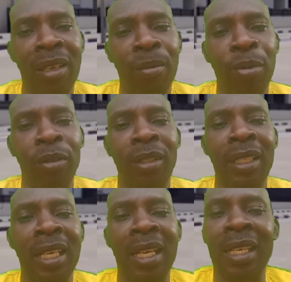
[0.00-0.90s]
but
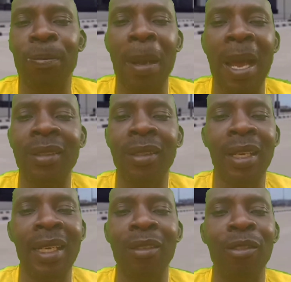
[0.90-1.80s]
years passed
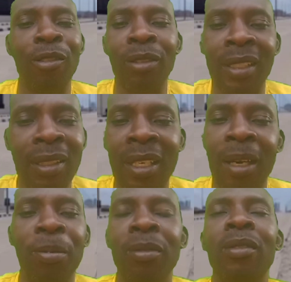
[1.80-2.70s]
and nothing
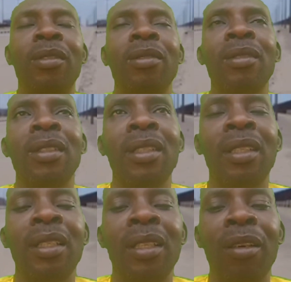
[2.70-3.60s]
happened.
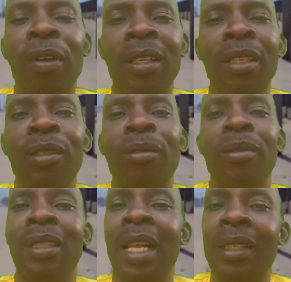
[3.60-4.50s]
In fact, that